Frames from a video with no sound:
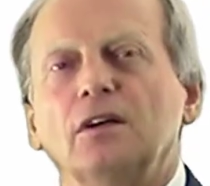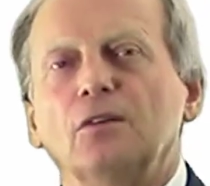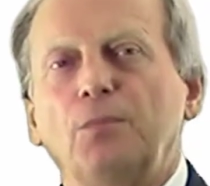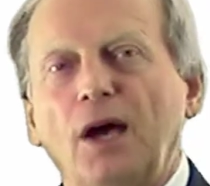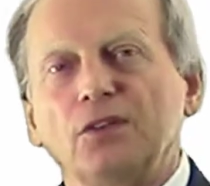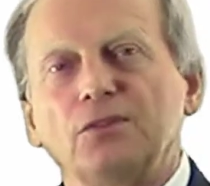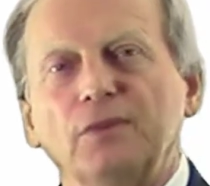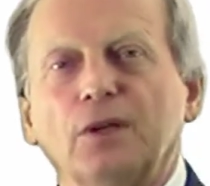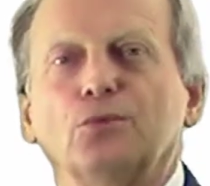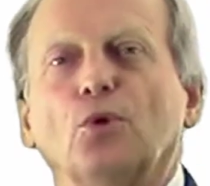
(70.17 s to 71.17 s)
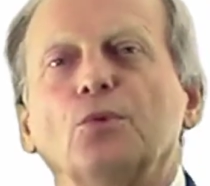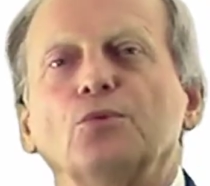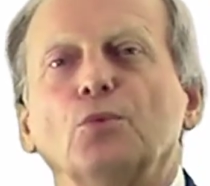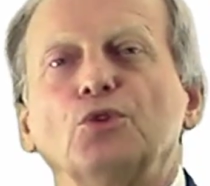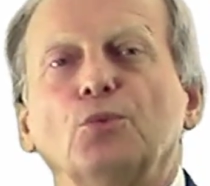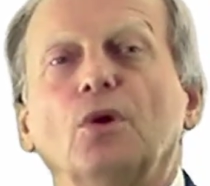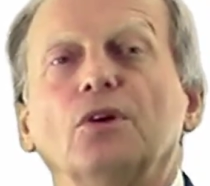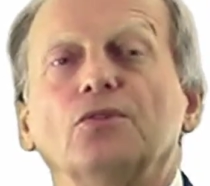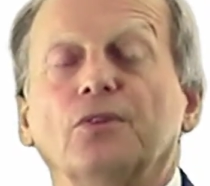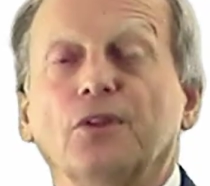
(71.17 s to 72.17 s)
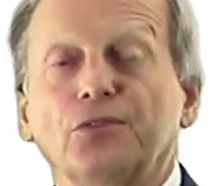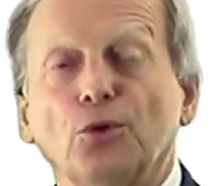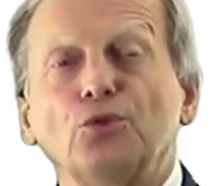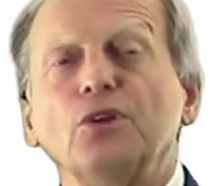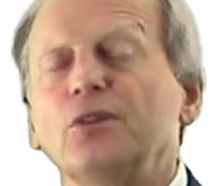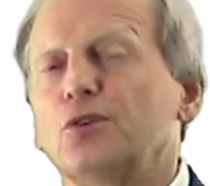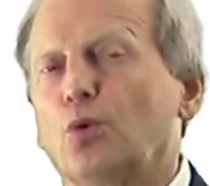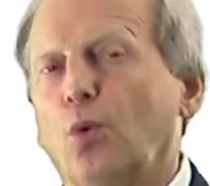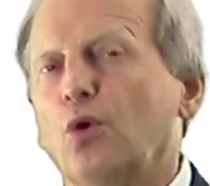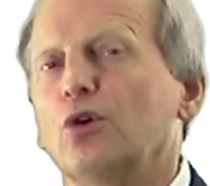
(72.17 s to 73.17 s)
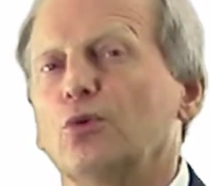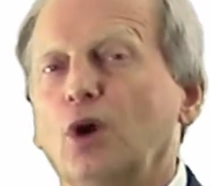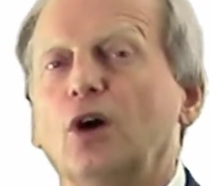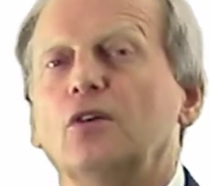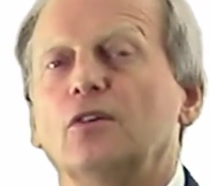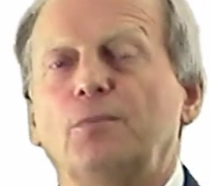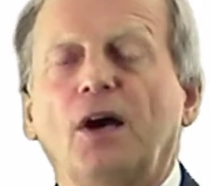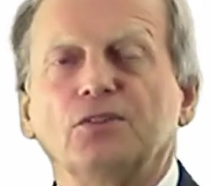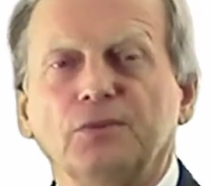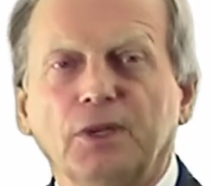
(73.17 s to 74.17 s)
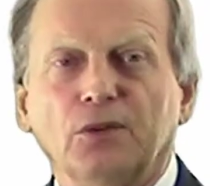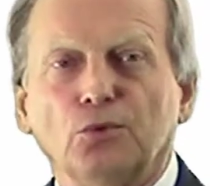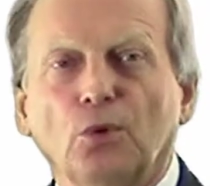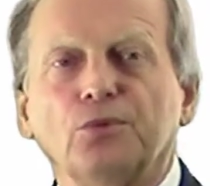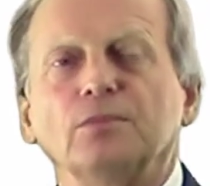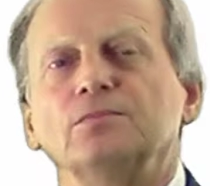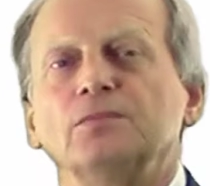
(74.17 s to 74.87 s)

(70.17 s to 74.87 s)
of positive net absorption, which was the 13th quarter in a row of positive net absorption.